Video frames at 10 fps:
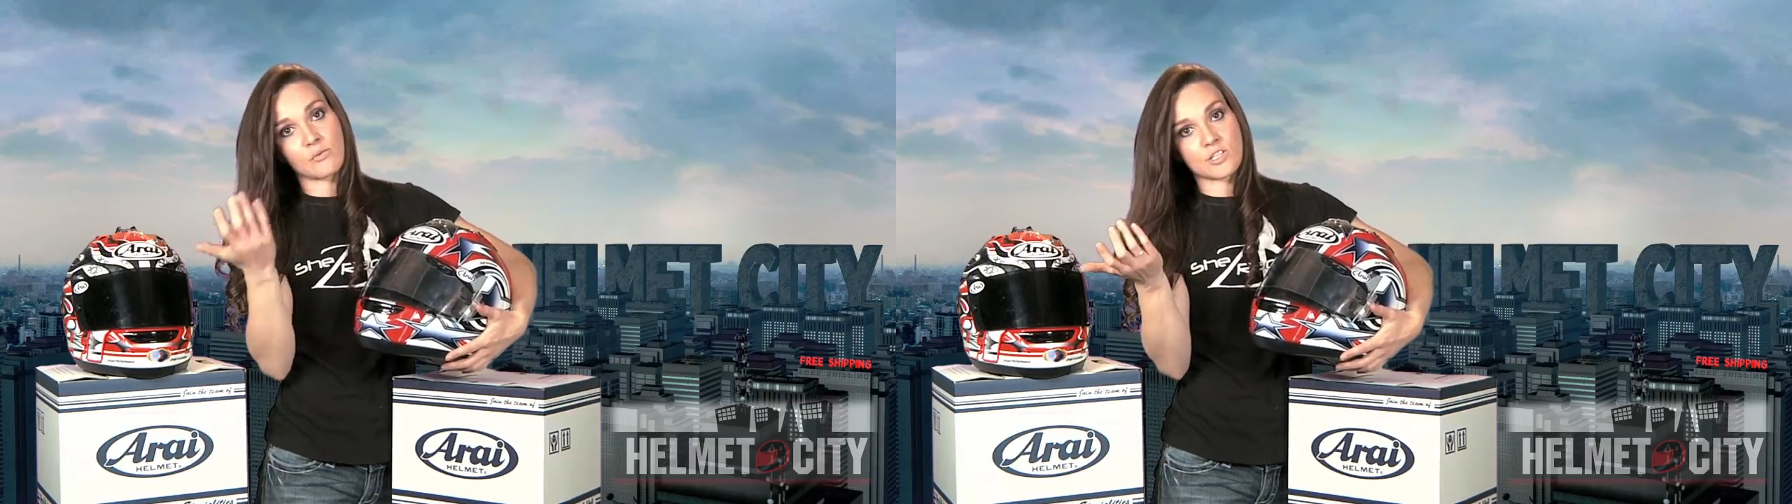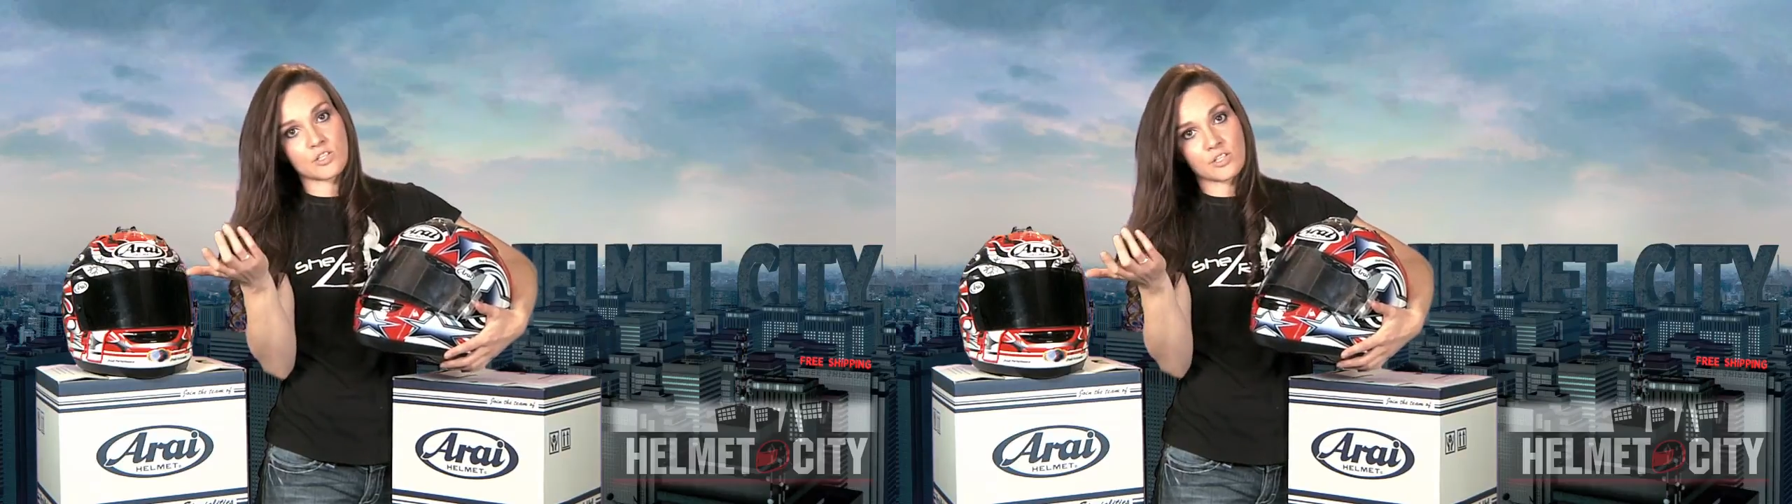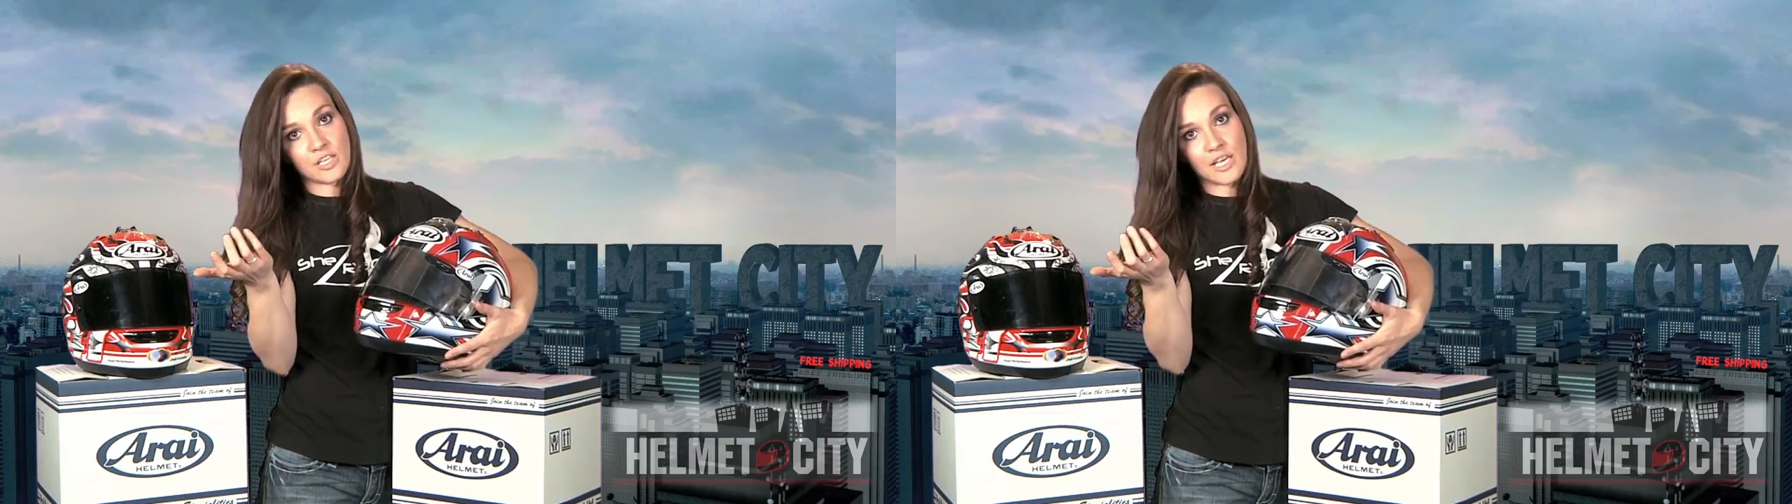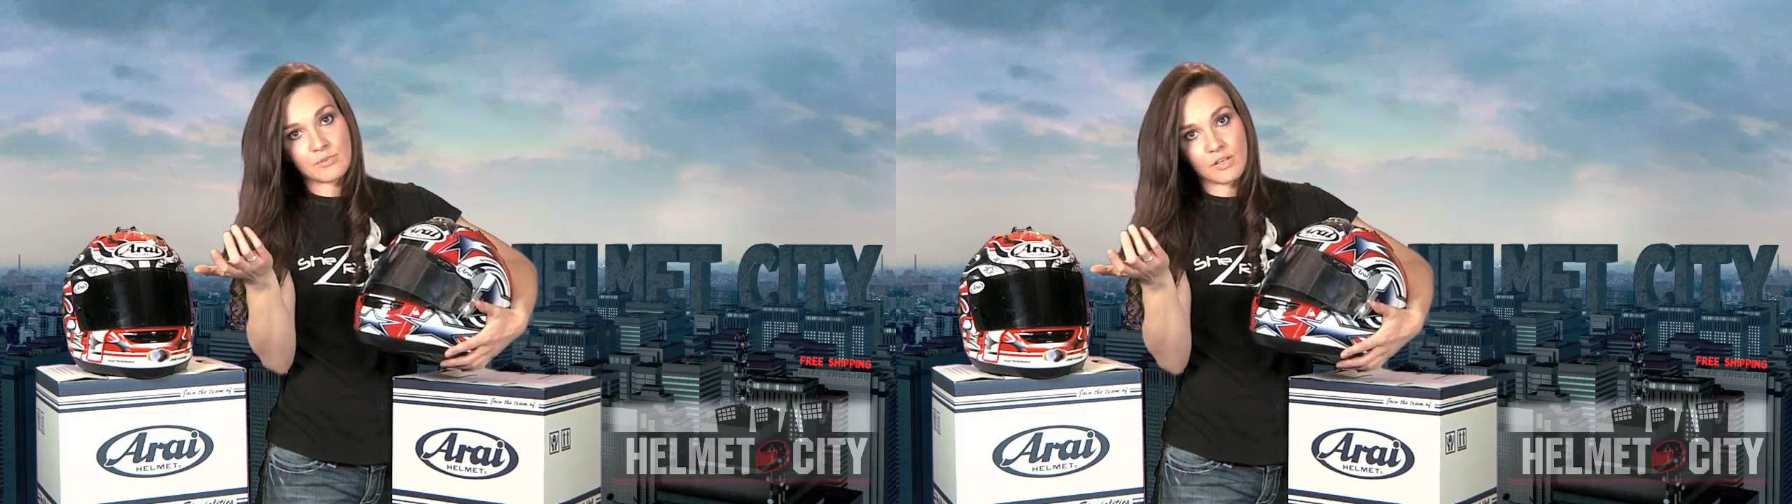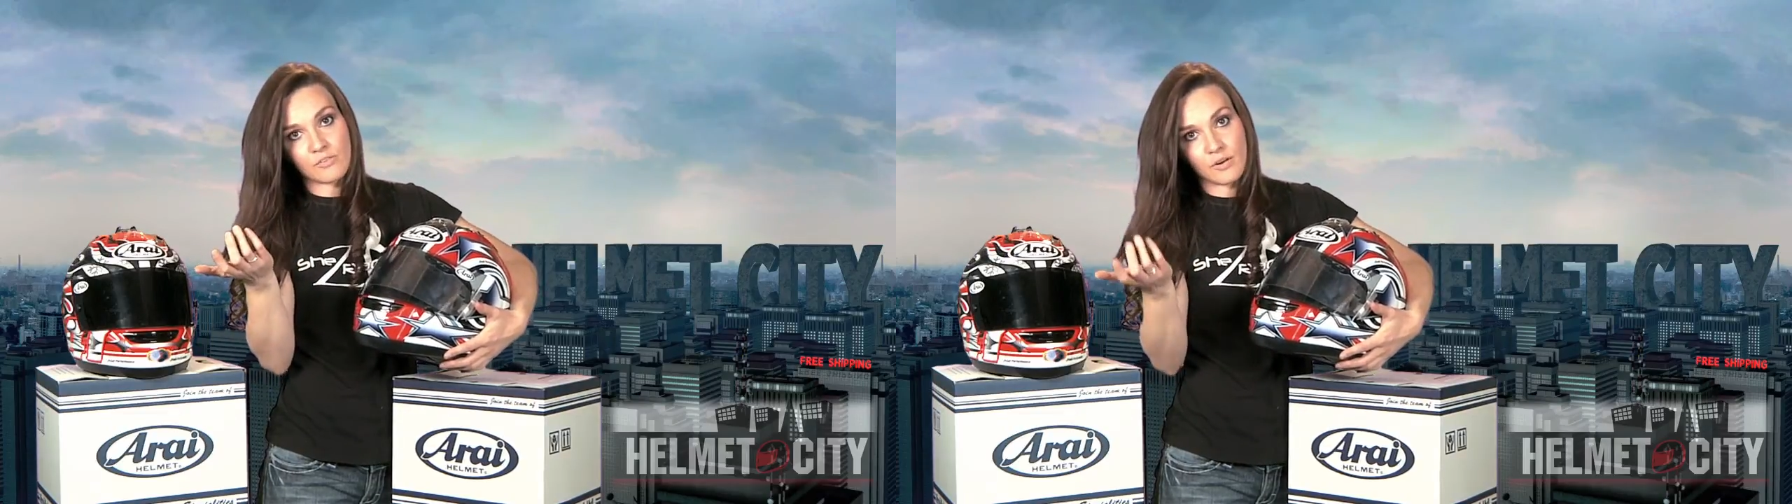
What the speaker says: which keeps it